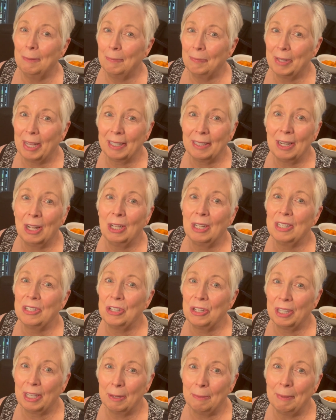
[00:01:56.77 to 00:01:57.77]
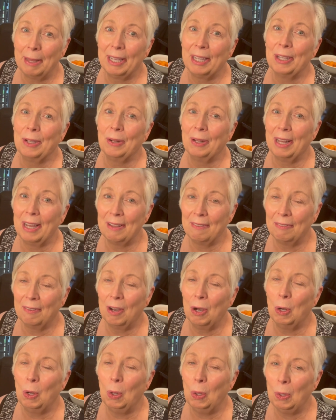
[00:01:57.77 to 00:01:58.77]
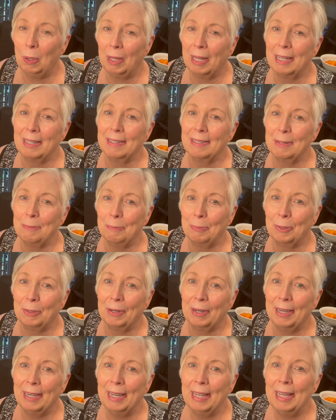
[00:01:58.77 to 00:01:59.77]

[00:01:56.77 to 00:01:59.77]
technology can make your life a whole lot simpler.